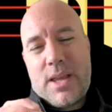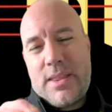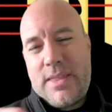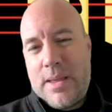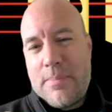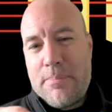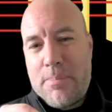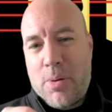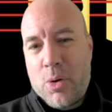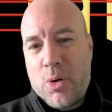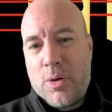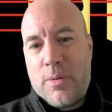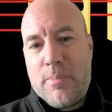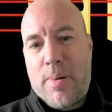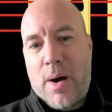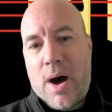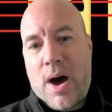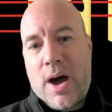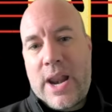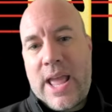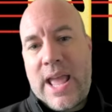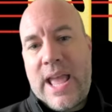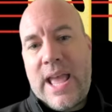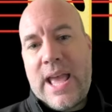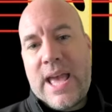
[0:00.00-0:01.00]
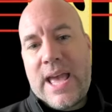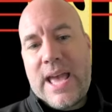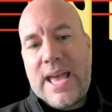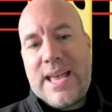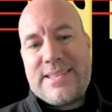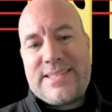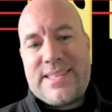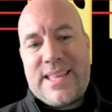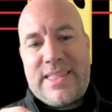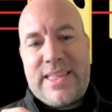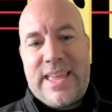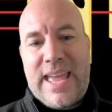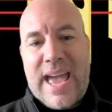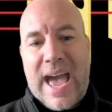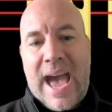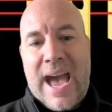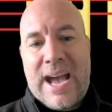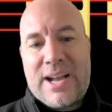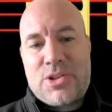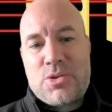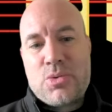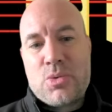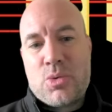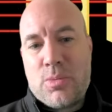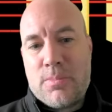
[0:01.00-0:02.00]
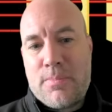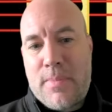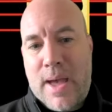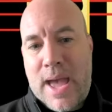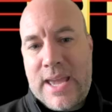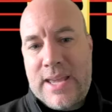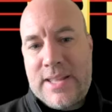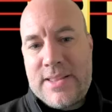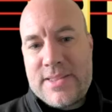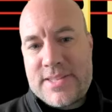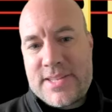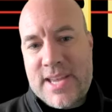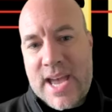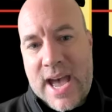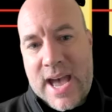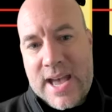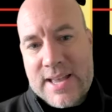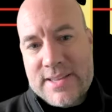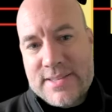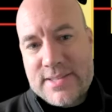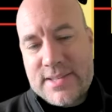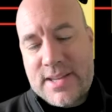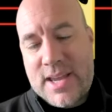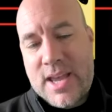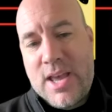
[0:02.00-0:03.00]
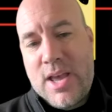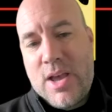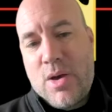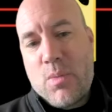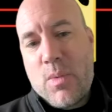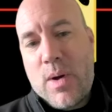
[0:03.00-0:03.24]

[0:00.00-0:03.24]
The important part here is that the actual main task,